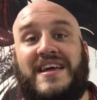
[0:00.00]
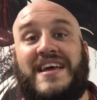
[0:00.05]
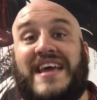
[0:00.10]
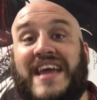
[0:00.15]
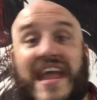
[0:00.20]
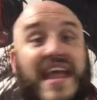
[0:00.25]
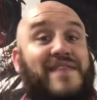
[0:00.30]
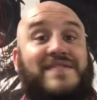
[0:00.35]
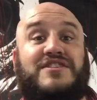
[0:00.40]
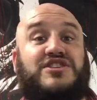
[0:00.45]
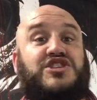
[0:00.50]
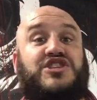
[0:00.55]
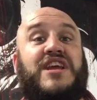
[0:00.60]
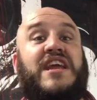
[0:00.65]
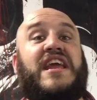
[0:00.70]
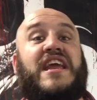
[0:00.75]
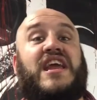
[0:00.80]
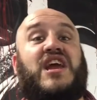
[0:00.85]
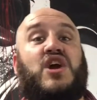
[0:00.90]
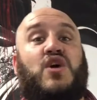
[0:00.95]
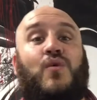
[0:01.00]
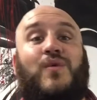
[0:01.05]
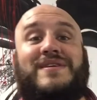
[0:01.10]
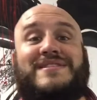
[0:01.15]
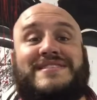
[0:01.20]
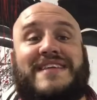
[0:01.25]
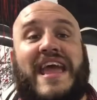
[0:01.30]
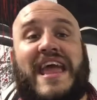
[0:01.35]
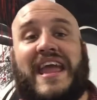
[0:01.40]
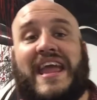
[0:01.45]
Even she was
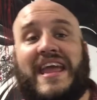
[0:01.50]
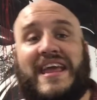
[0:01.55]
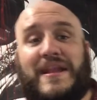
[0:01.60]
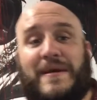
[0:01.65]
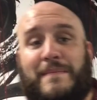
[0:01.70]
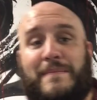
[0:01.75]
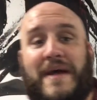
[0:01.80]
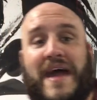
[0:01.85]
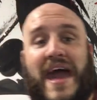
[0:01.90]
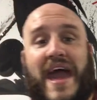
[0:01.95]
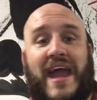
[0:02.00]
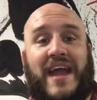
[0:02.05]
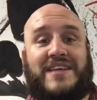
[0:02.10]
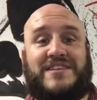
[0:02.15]
taken aback.